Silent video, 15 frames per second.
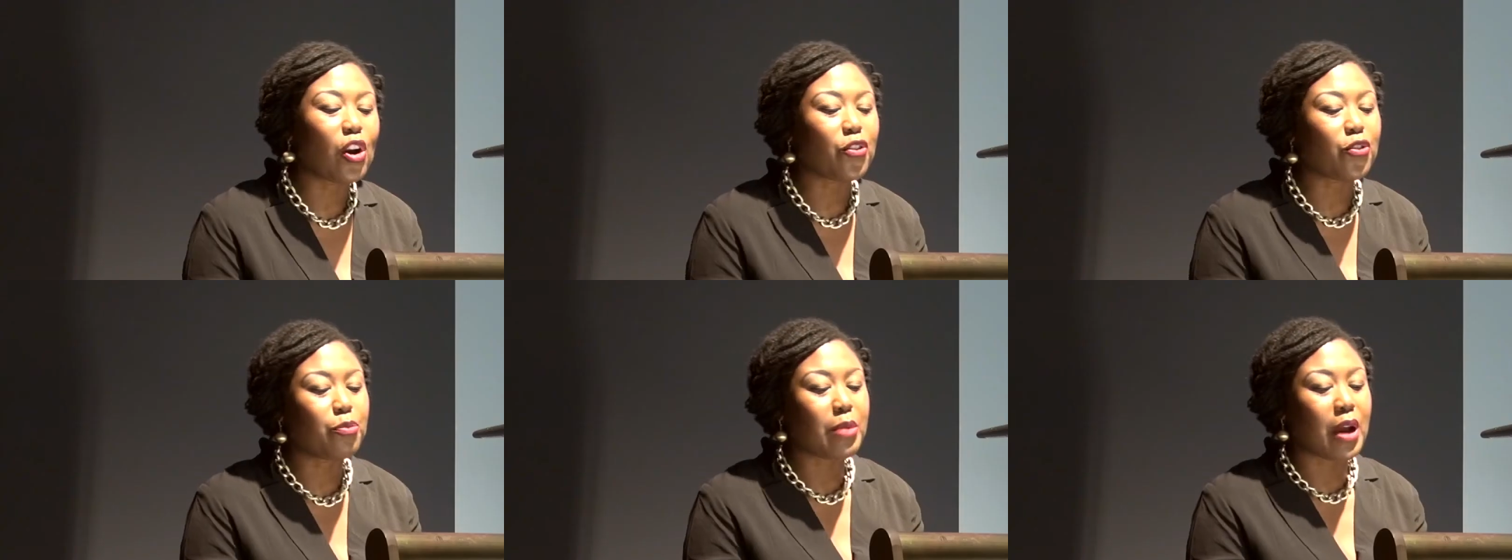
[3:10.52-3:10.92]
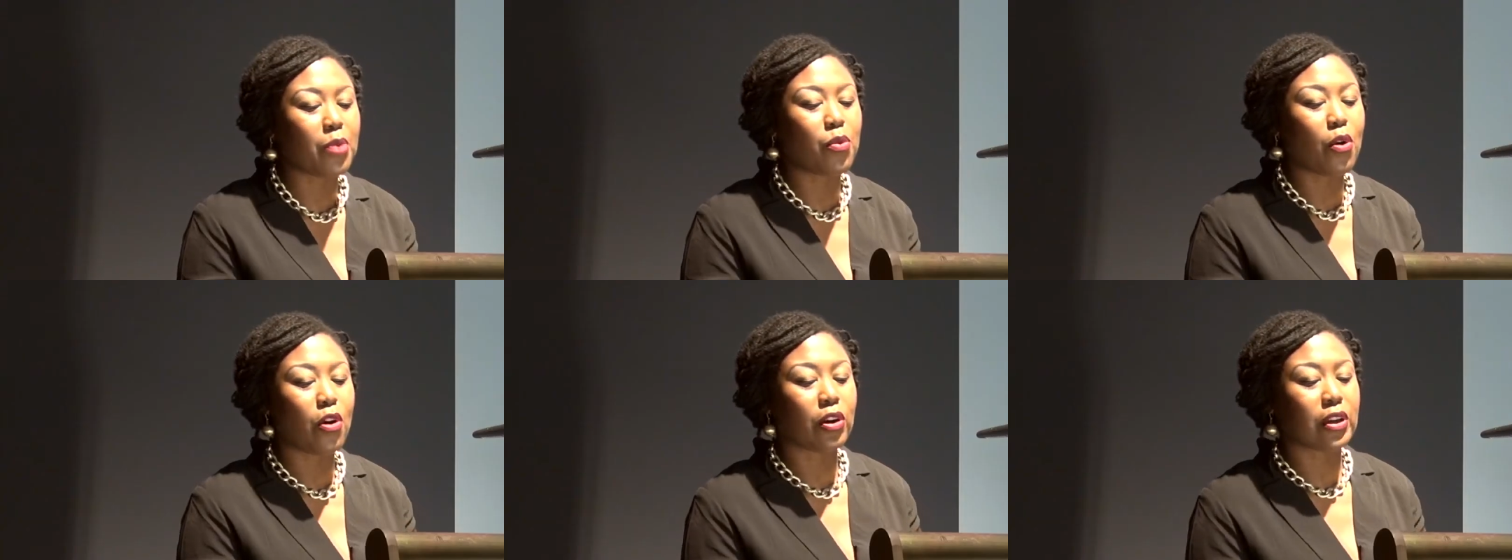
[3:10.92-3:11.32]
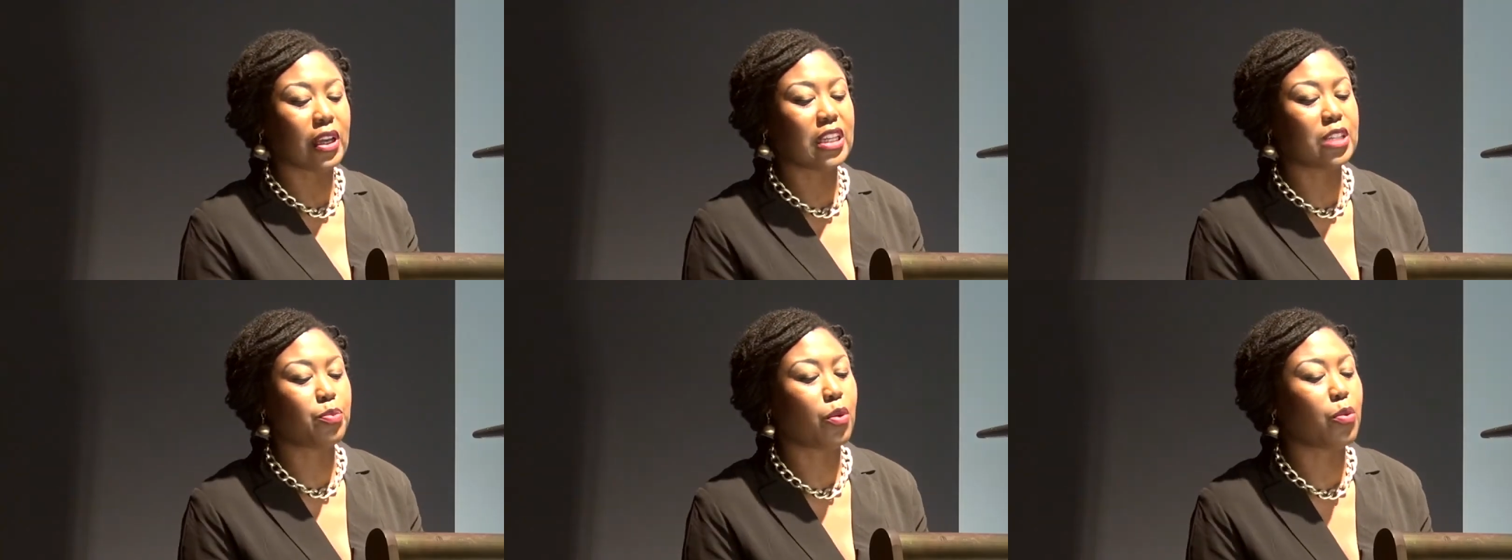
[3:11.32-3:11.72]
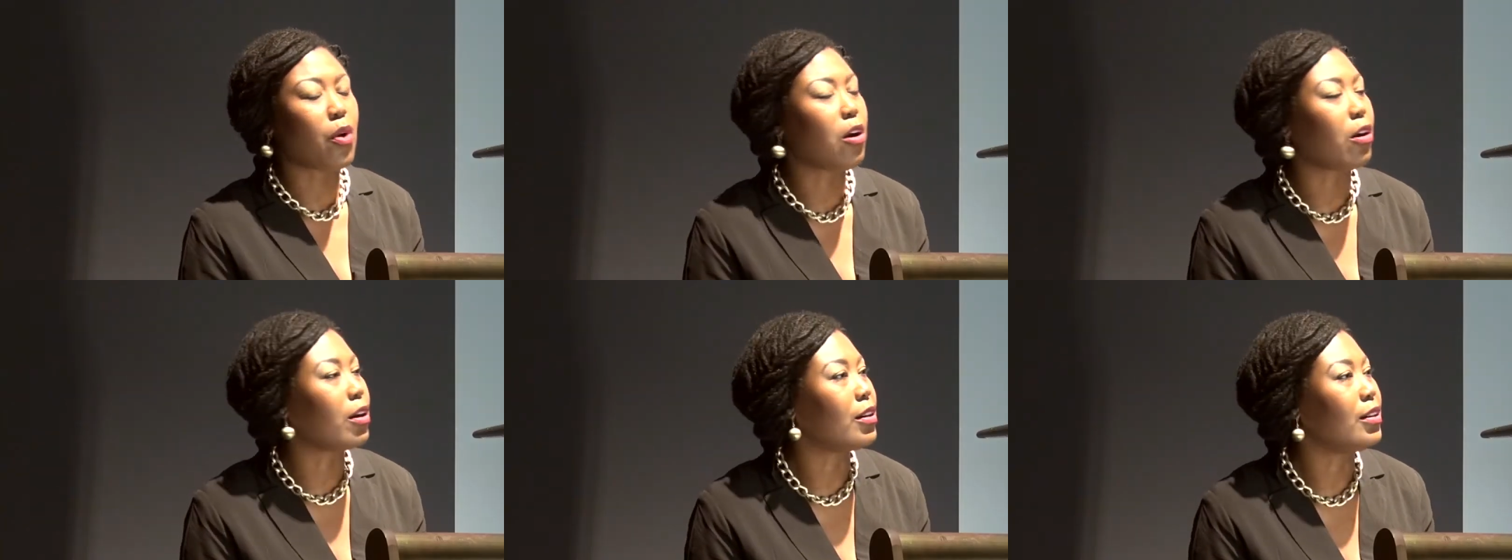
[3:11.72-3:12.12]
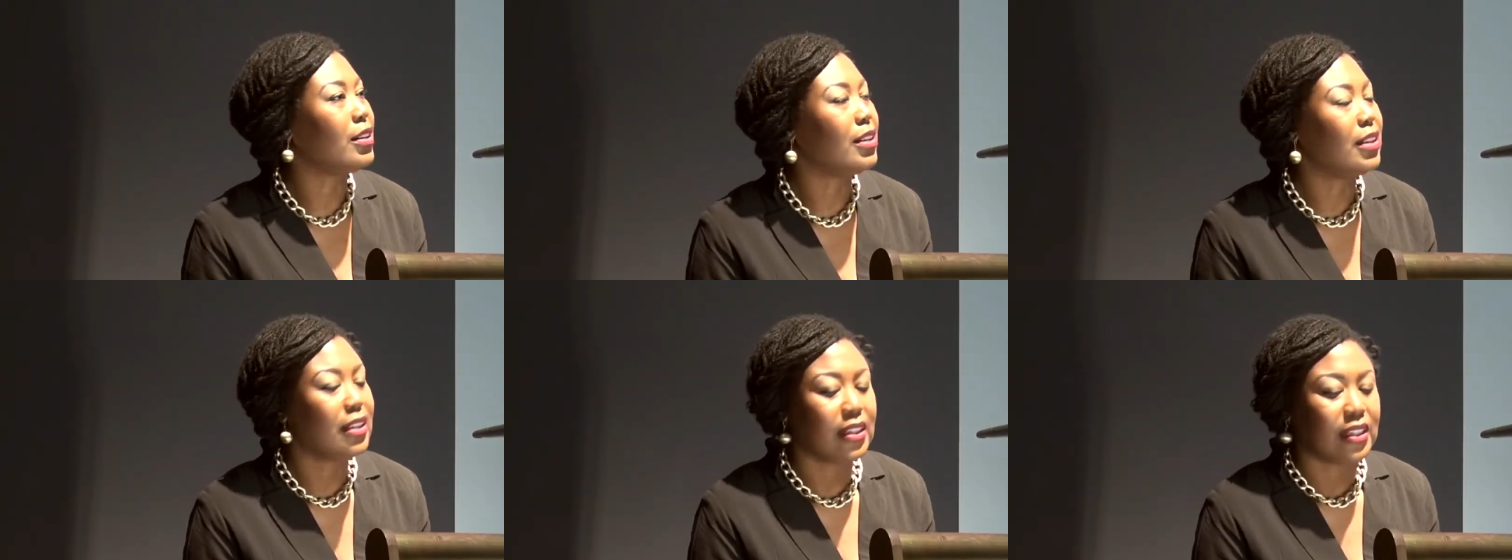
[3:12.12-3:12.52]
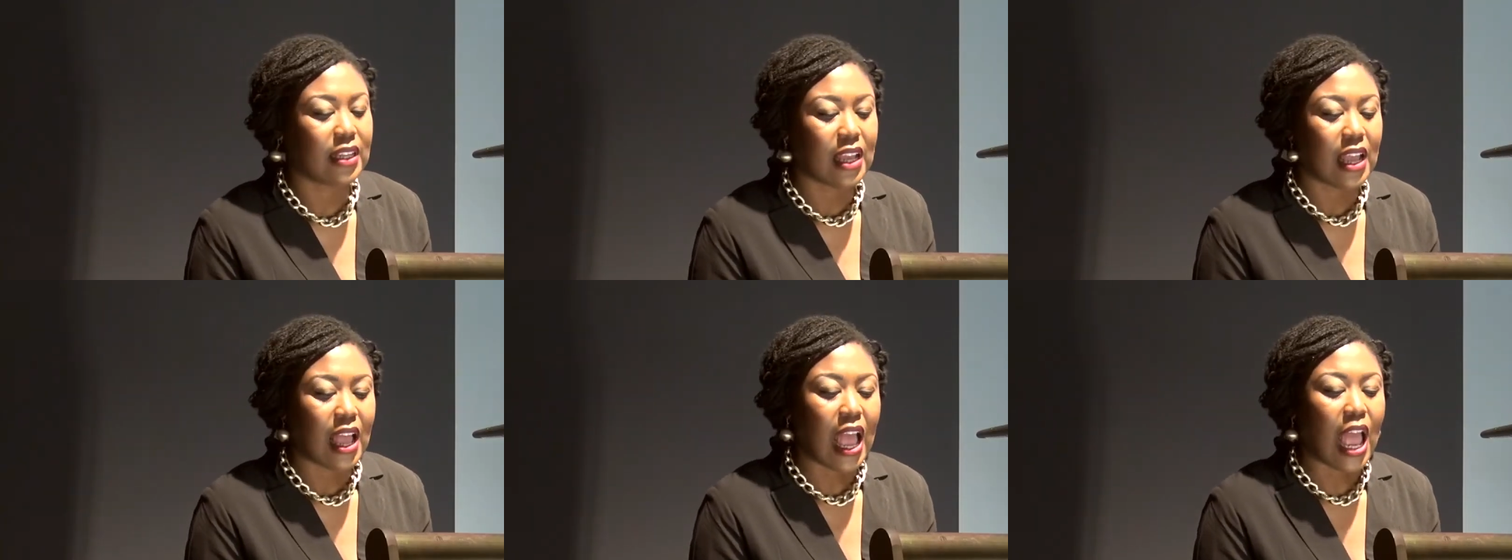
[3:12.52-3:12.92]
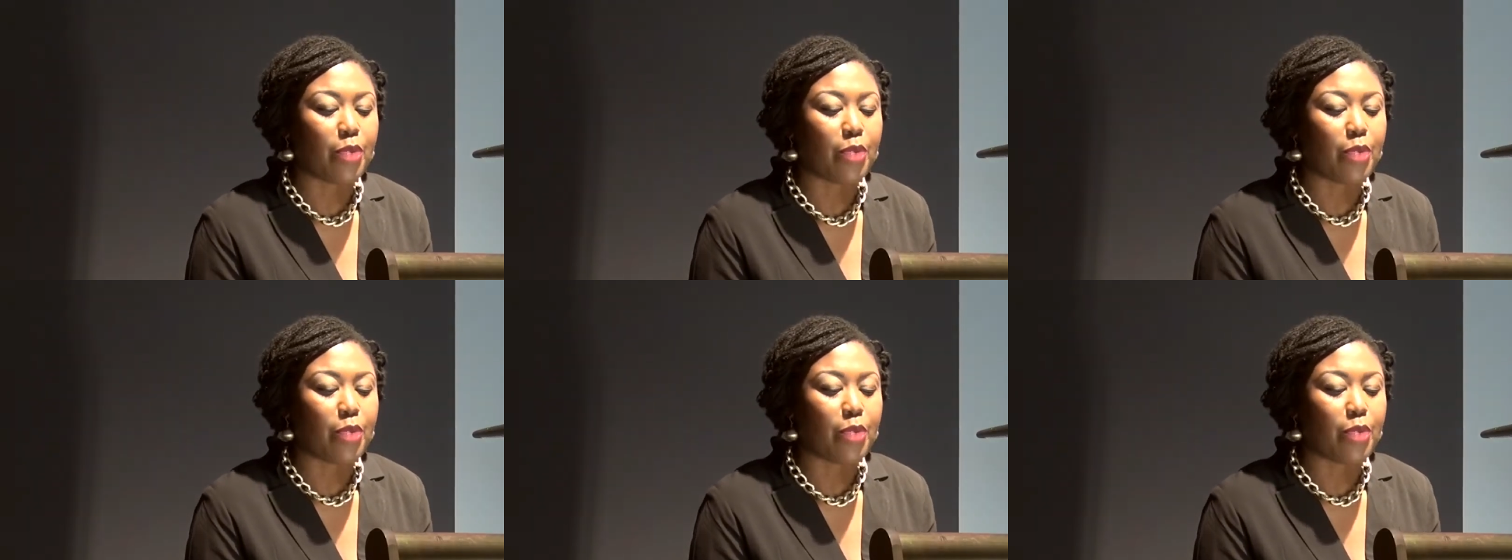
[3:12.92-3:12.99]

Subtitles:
of my work is plural. I